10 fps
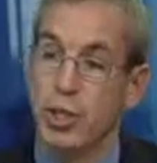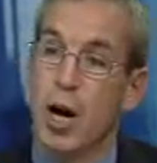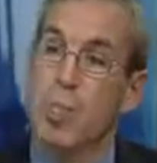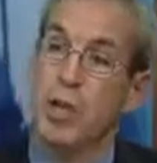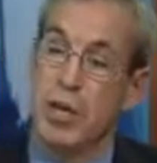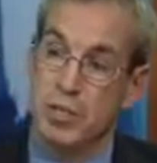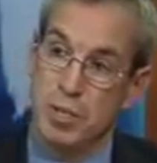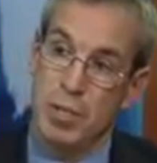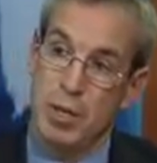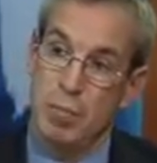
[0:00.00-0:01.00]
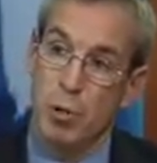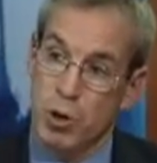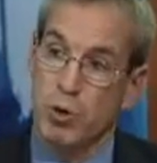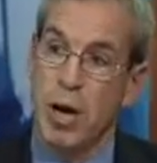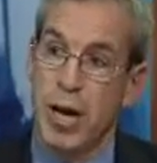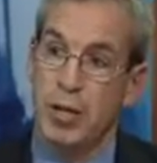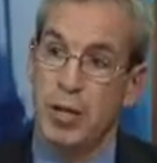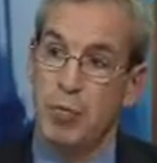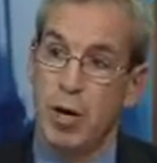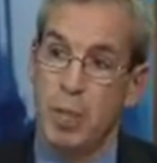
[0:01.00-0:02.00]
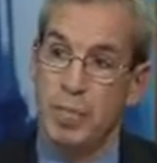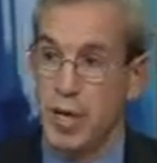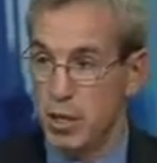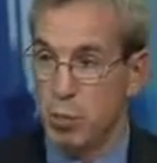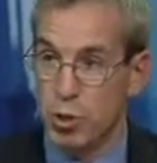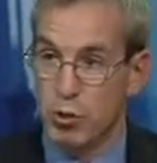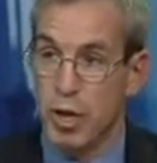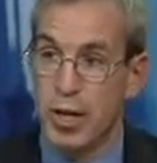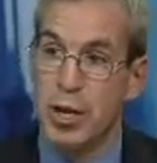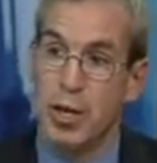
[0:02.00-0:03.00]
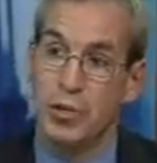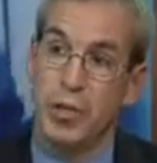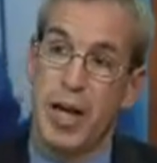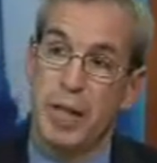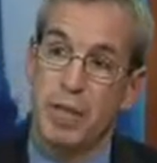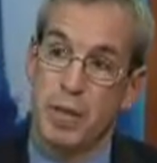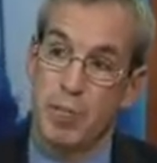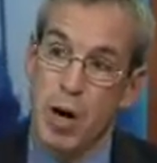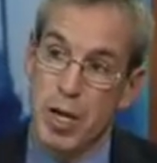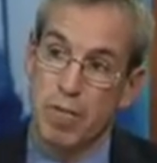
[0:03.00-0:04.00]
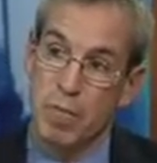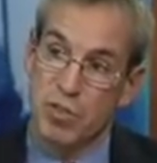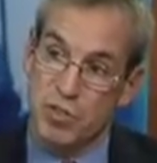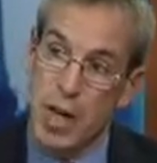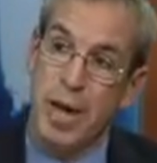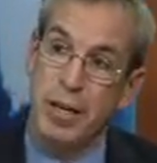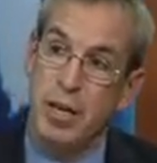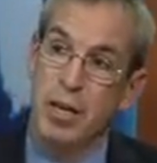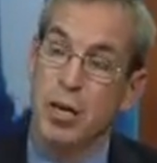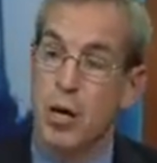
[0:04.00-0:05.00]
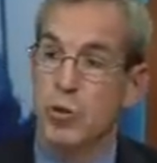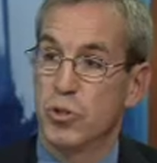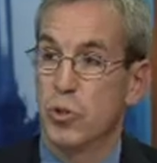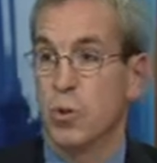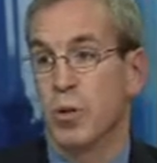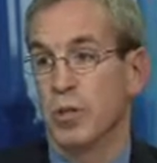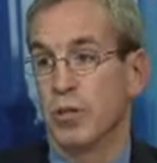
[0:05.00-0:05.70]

should up its merger aid and update its merger aid so that money from the state goes towards.